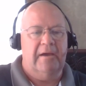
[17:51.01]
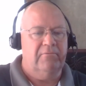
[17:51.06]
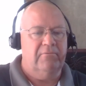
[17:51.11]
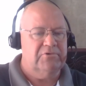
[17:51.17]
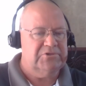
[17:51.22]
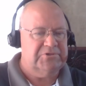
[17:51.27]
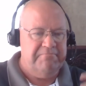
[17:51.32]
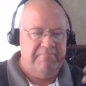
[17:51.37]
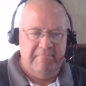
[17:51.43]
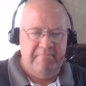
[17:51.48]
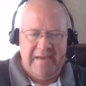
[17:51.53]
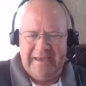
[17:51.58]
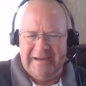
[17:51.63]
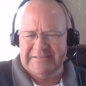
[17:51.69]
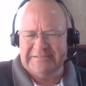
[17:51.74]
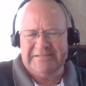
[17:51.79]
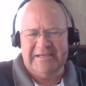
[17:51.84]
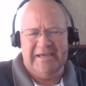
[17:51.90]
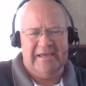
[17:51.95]
I was
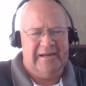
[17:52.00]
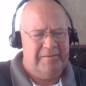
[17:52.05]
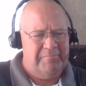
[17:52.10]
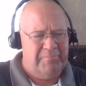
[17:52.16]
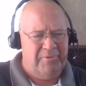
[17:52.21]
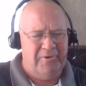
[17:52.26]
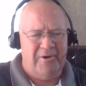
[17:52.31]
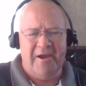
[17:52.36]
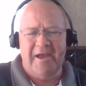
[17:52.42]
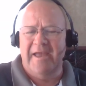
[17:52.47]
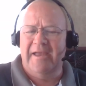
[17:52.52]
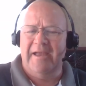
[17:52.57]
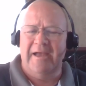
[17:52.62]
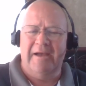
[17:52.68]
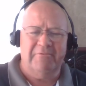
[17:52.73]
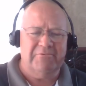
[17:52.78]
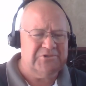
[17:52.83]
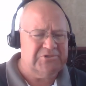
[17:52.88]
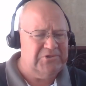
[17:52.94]
meditating,
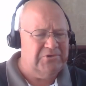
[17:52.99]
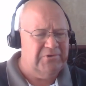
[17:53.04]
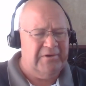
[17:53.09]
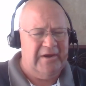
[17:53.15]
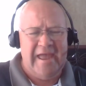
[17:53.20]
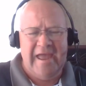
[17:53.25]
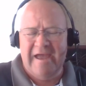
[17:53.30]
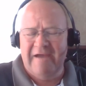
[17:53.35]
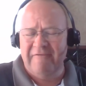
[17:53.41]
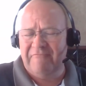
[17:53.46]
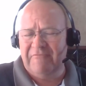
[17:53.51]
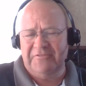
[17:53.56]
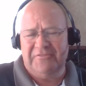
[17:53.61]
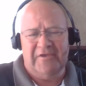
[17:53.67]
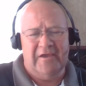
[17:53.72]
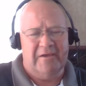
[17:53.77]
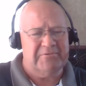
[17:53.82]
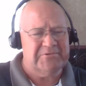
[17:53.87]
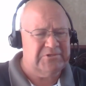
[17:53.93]
praying. I was doing everything.